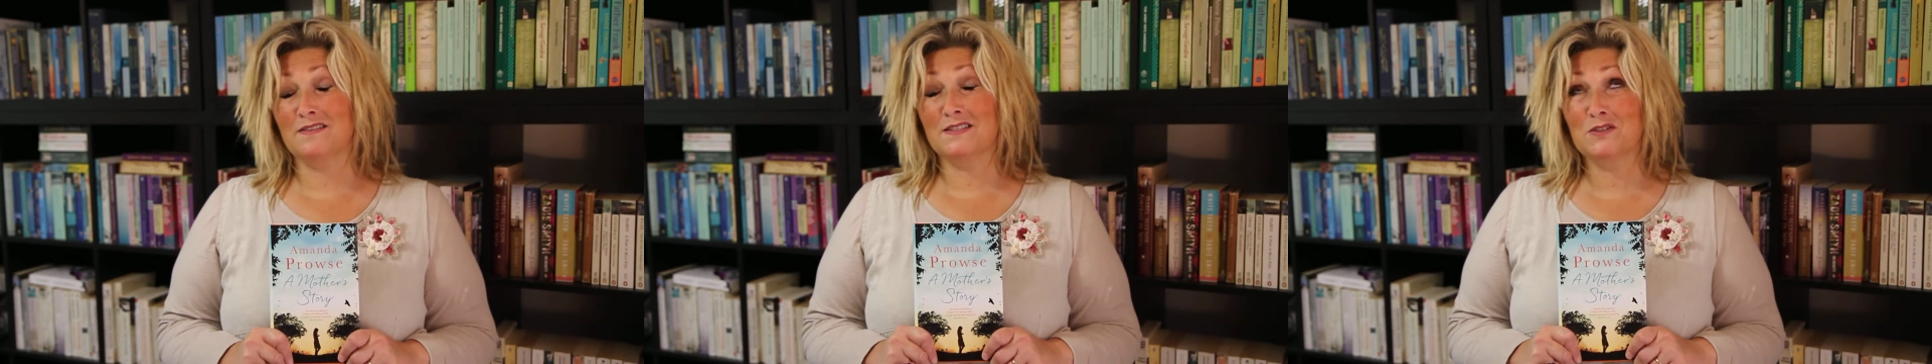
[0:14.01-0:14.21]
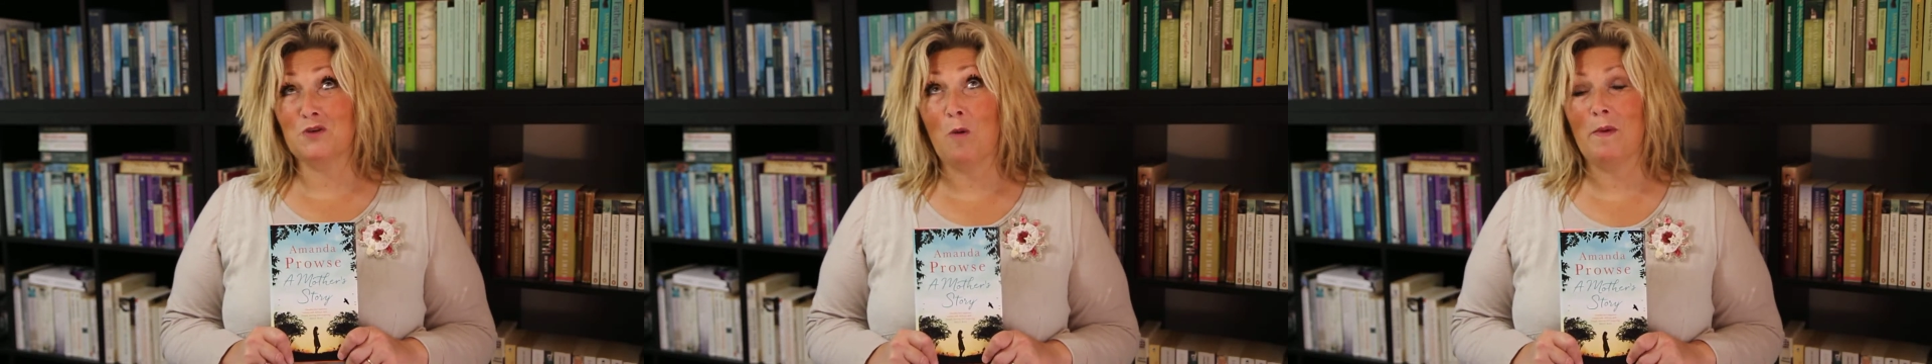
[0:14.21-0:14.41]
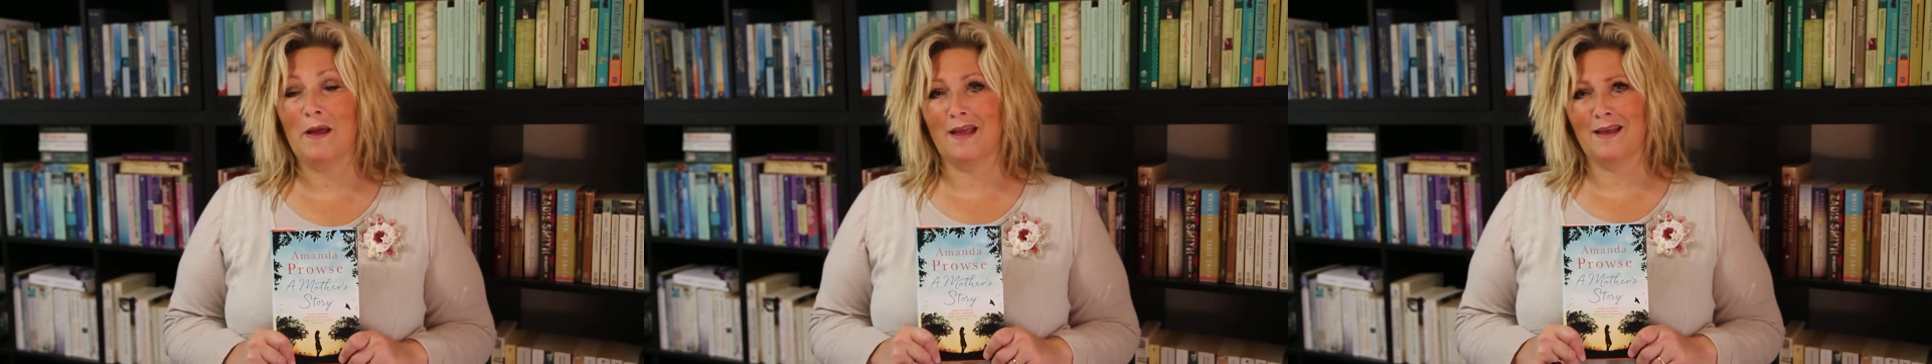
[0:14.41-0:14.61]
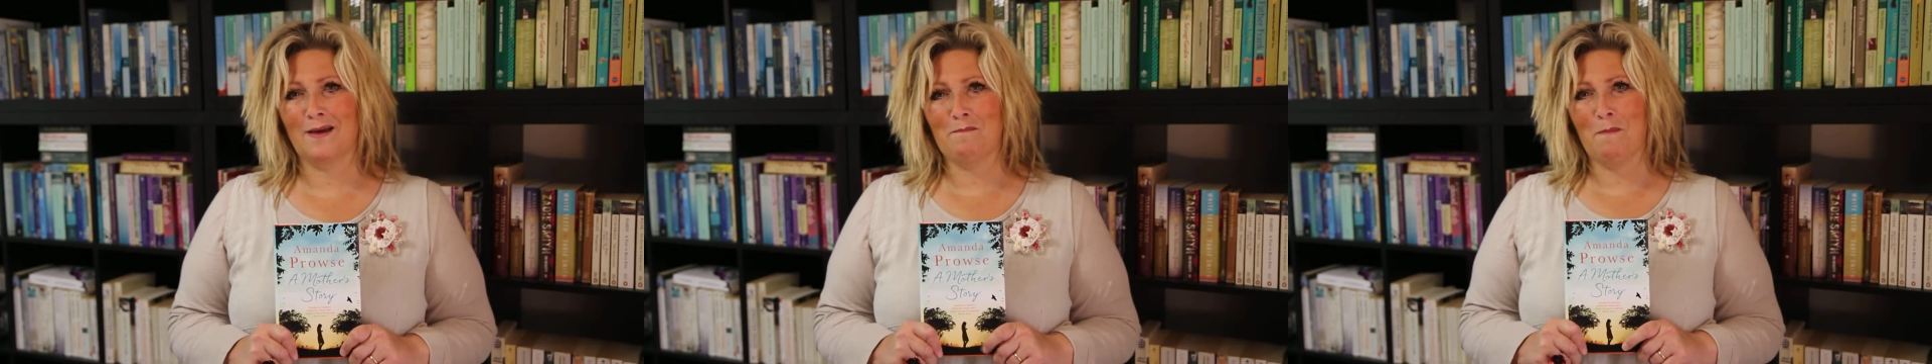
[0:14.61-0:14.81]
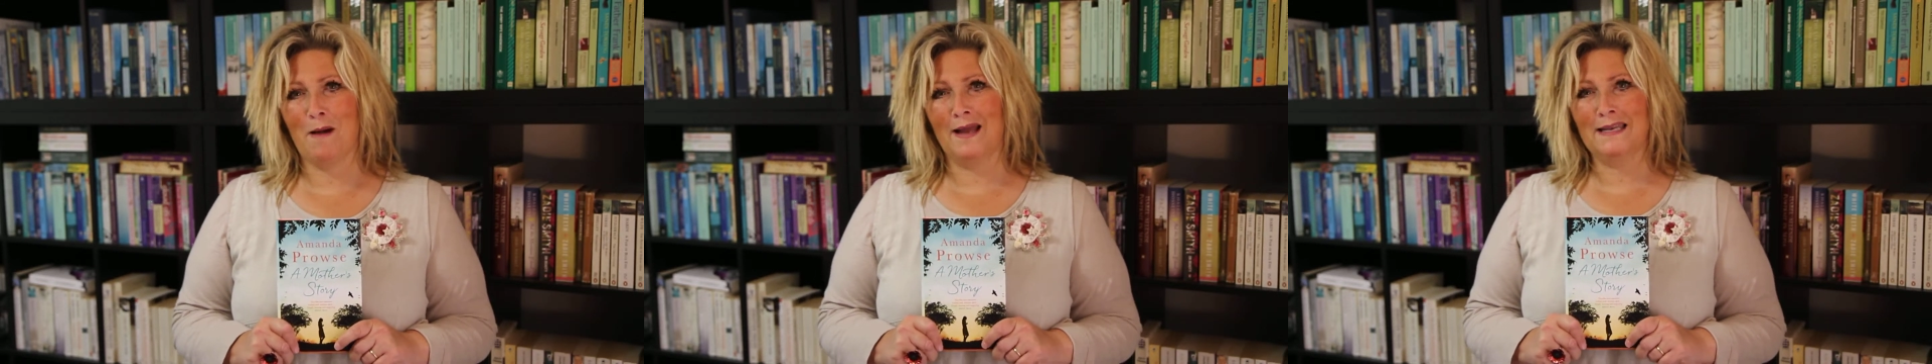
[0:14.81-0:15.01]
sobbing
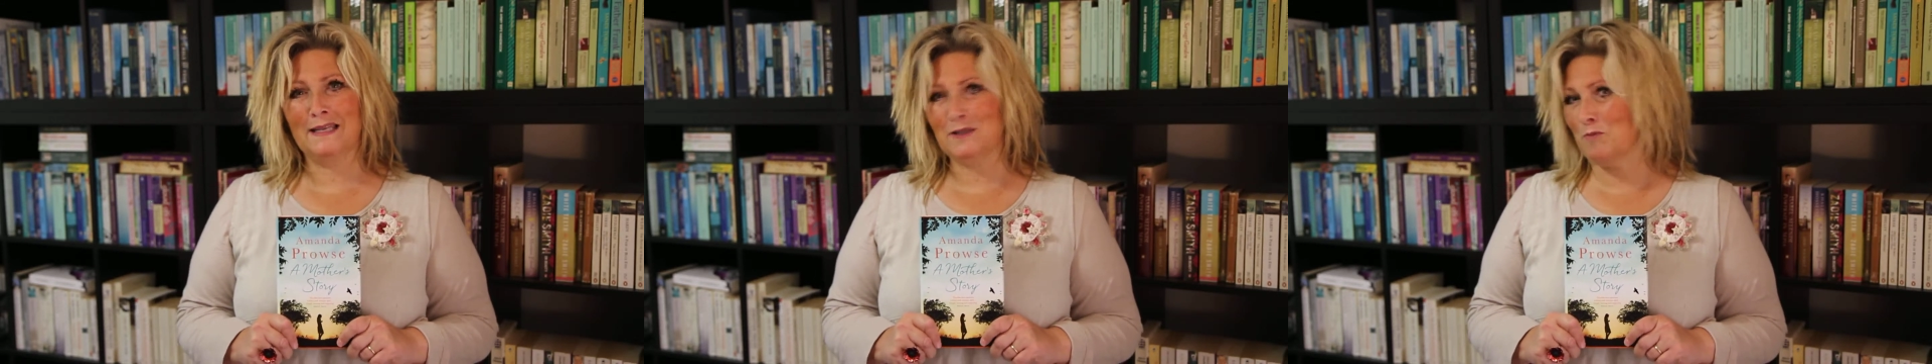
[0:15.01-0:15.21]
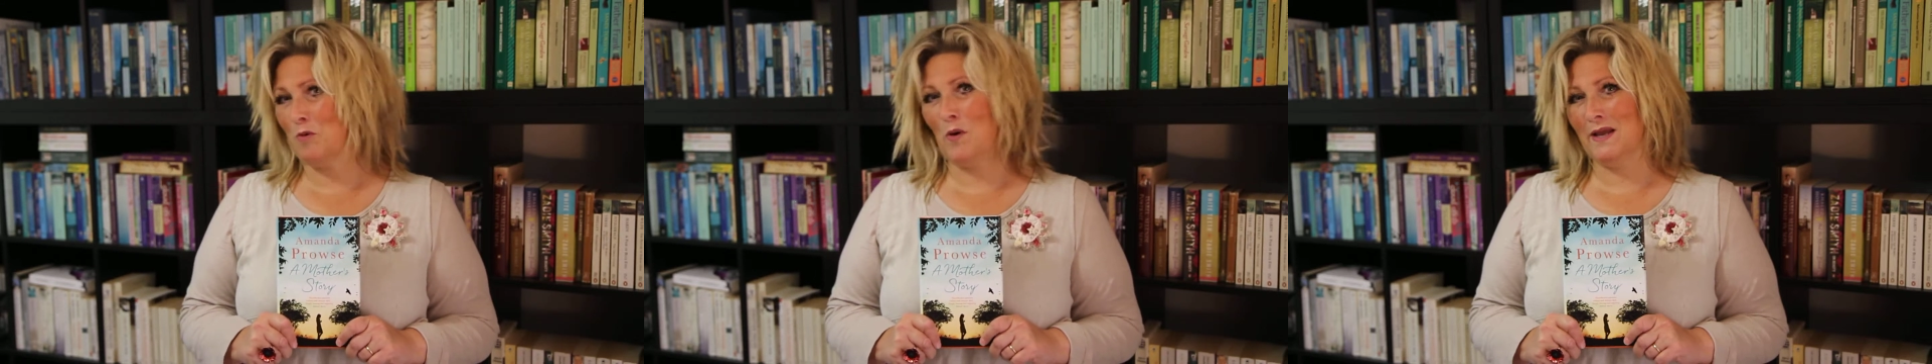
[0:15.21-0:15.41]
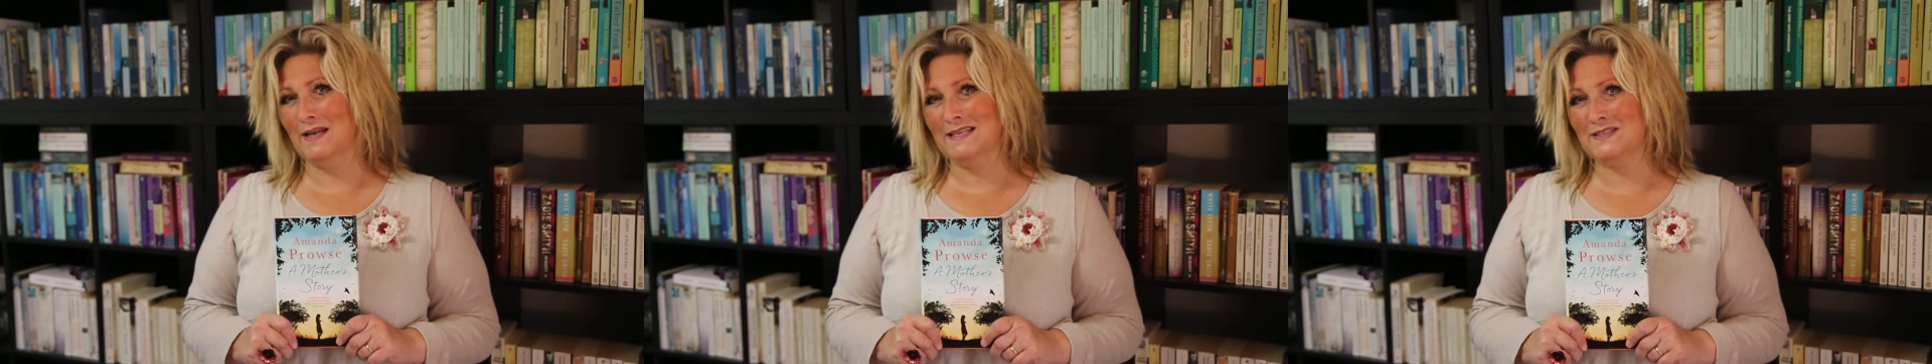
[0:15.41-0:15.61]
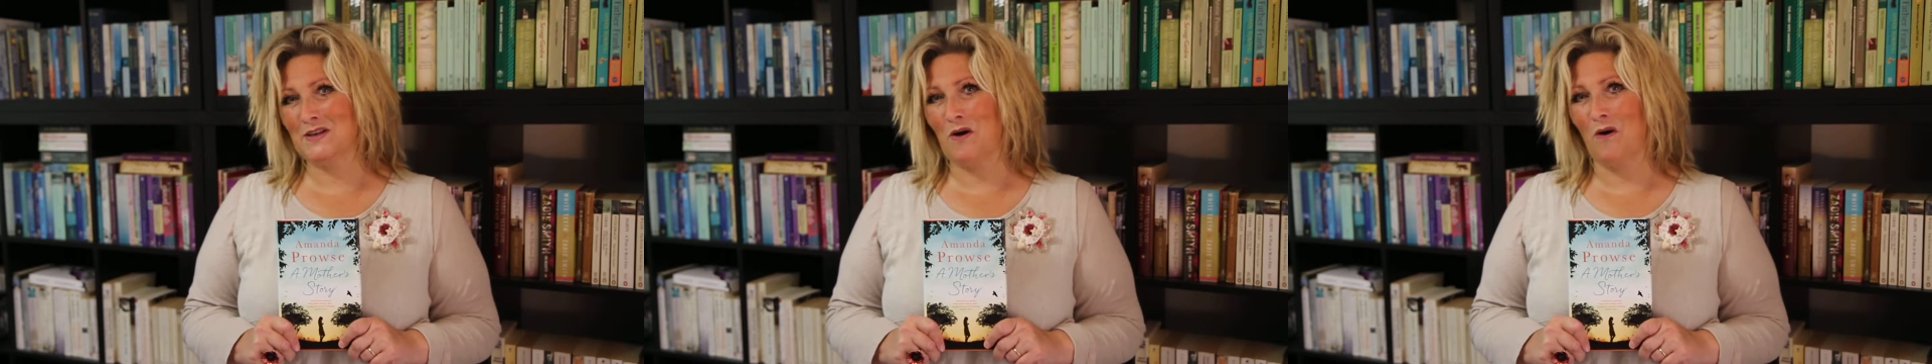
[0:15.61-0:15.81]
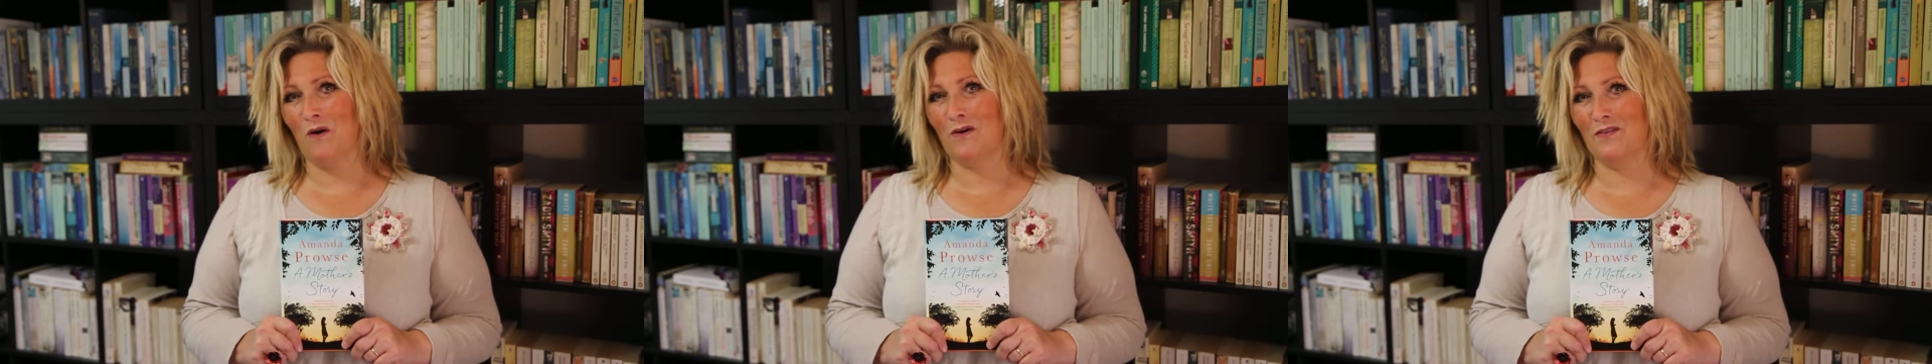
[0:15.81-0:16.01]
and my little boy in his
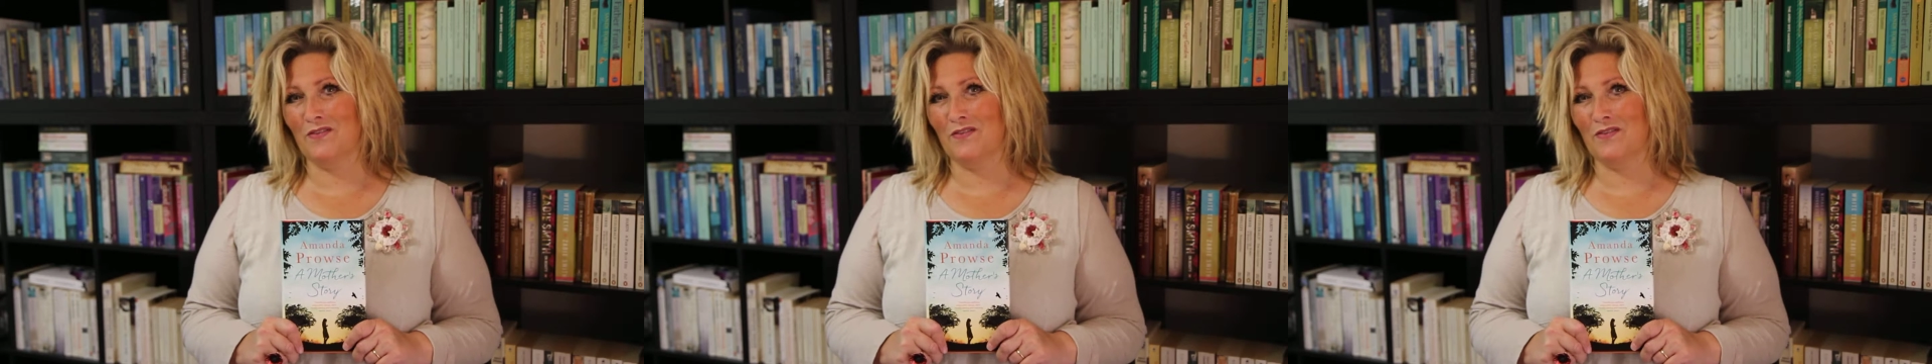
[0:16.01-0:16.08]
cot